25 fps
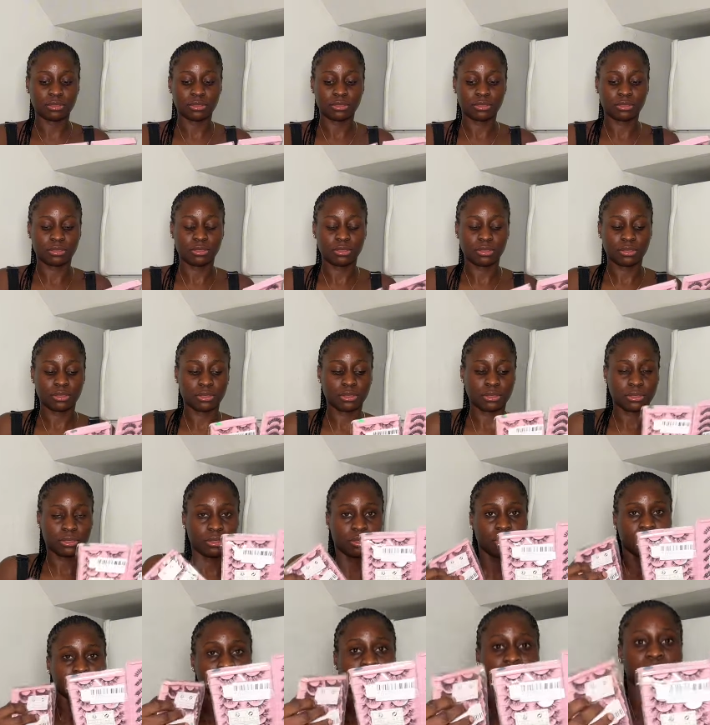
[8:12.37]

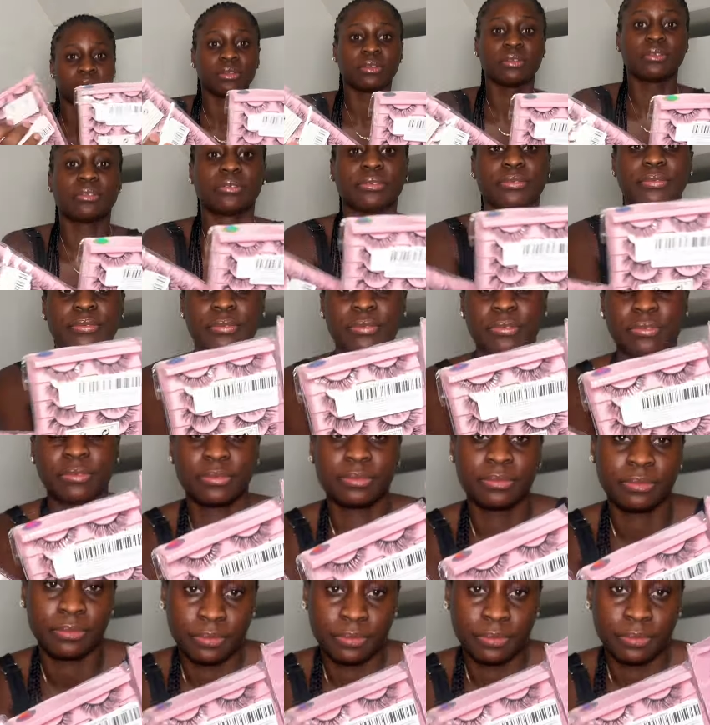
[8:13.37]
Nobody speaks.